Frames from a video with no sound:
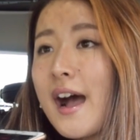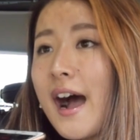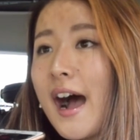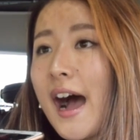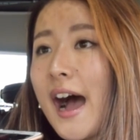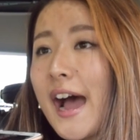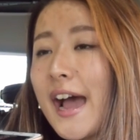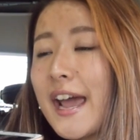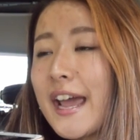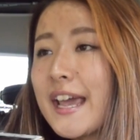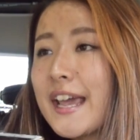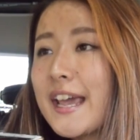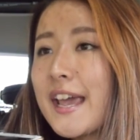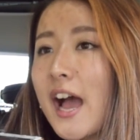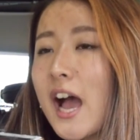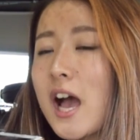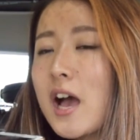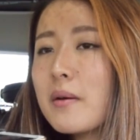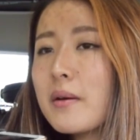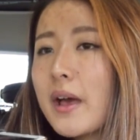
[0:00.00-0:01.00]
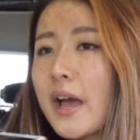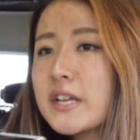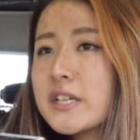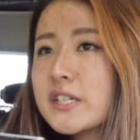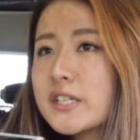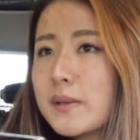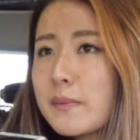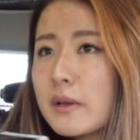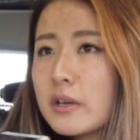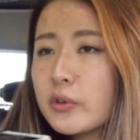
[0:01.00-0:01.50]
Hi, I
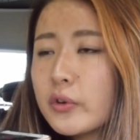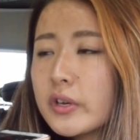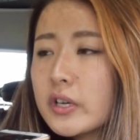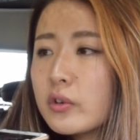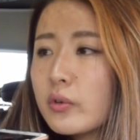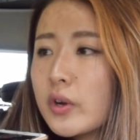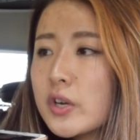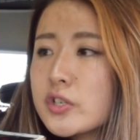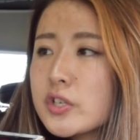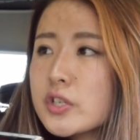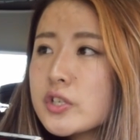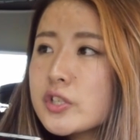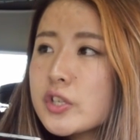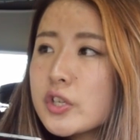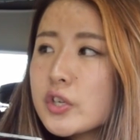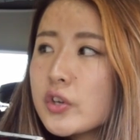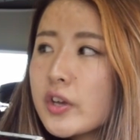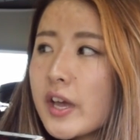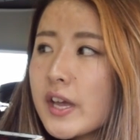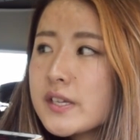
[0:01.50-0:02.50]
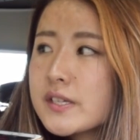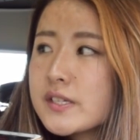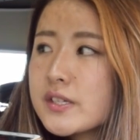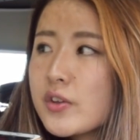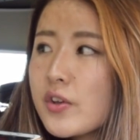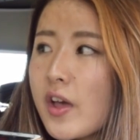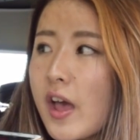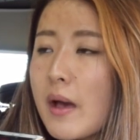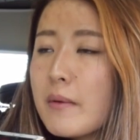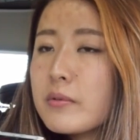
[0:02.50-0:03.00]
just have a quick question. Do you guys
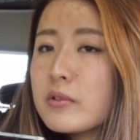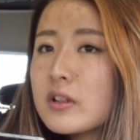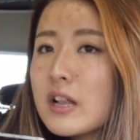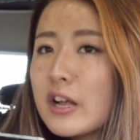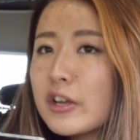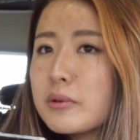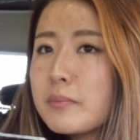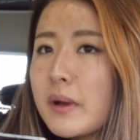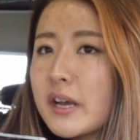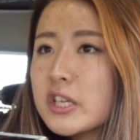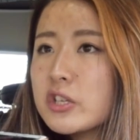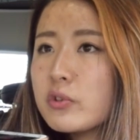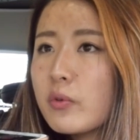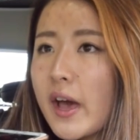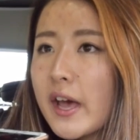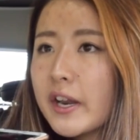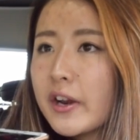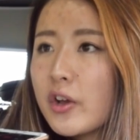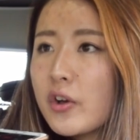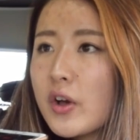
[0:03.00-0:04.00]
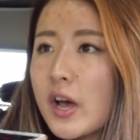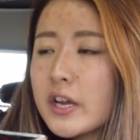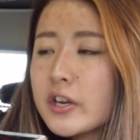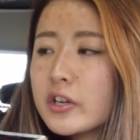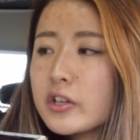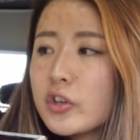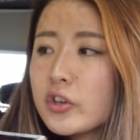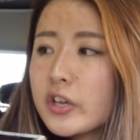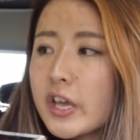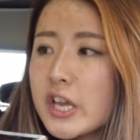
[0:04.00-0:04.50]
still have Cloud Macchiato at
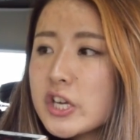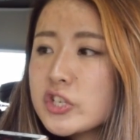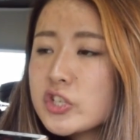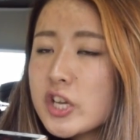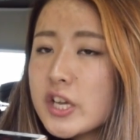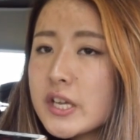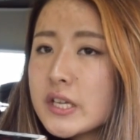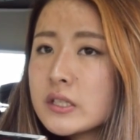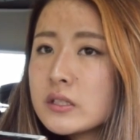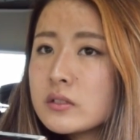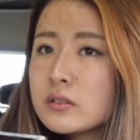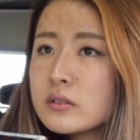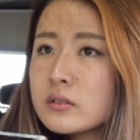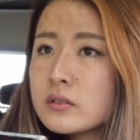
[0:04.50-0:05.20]
your location?